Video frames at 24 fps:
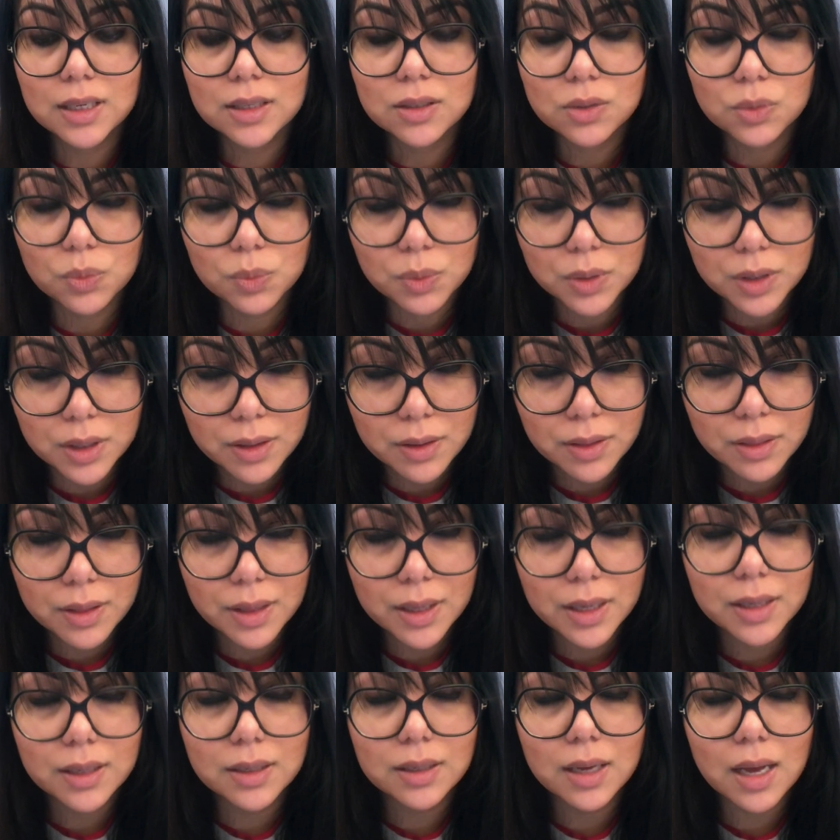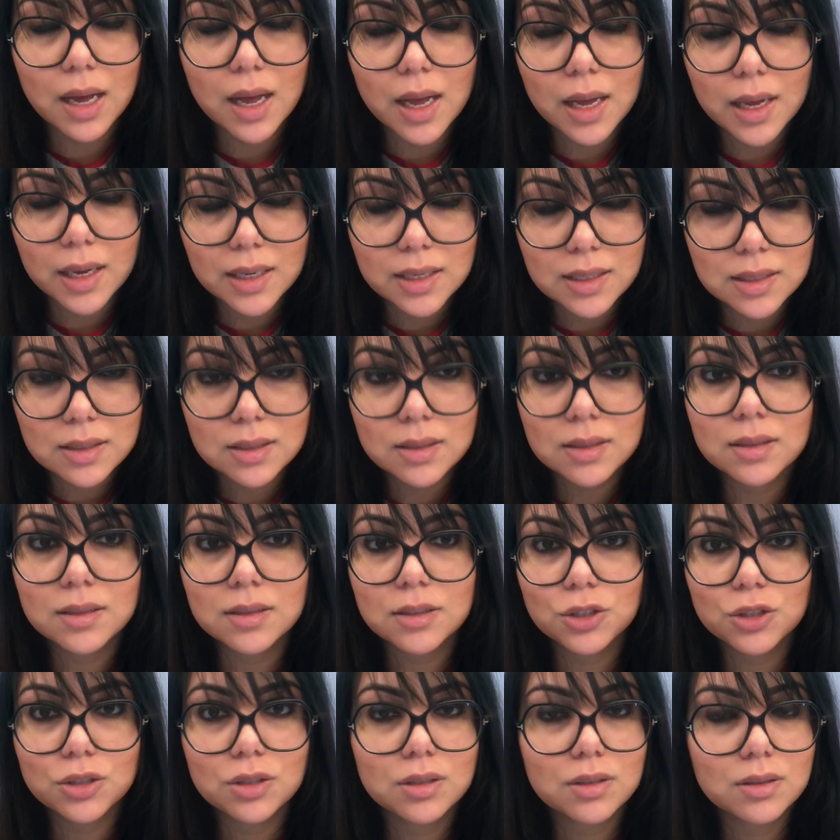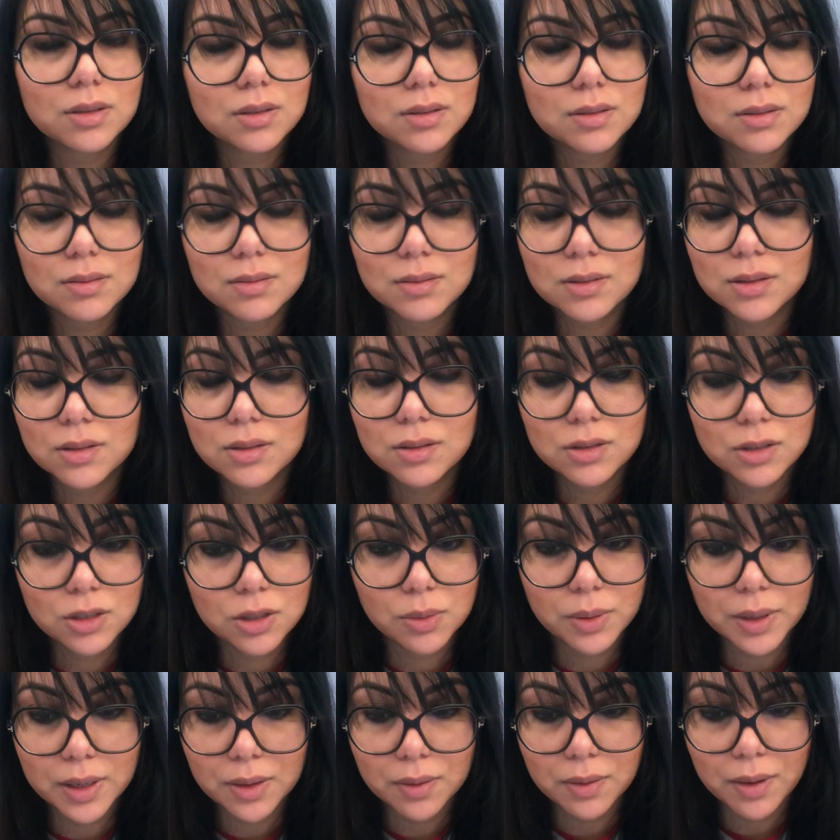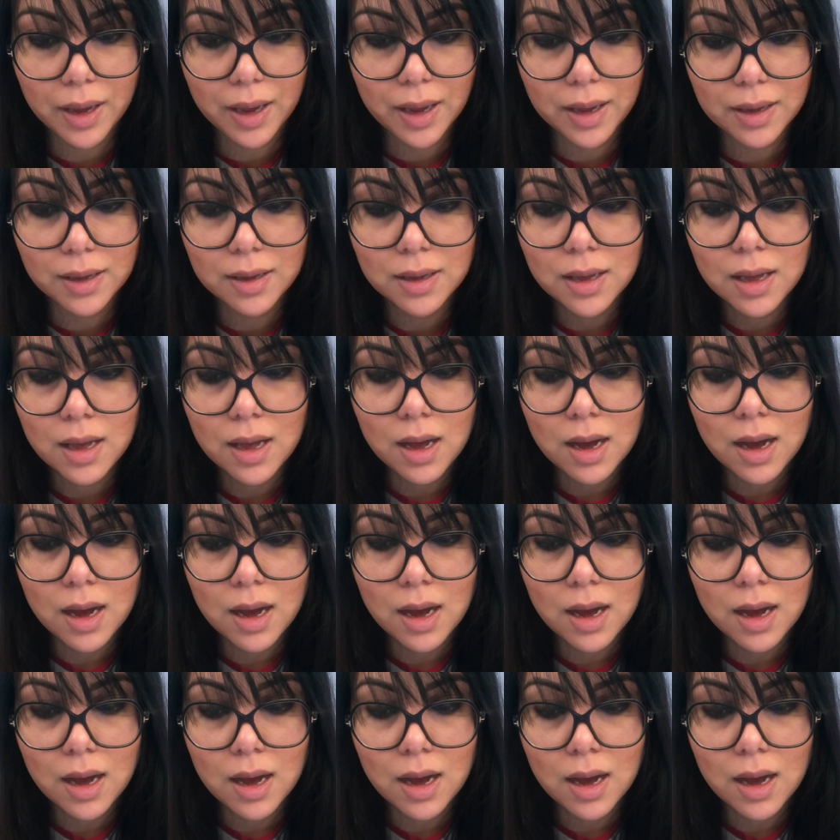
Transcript: It's worth it, guys. Just do it, okay?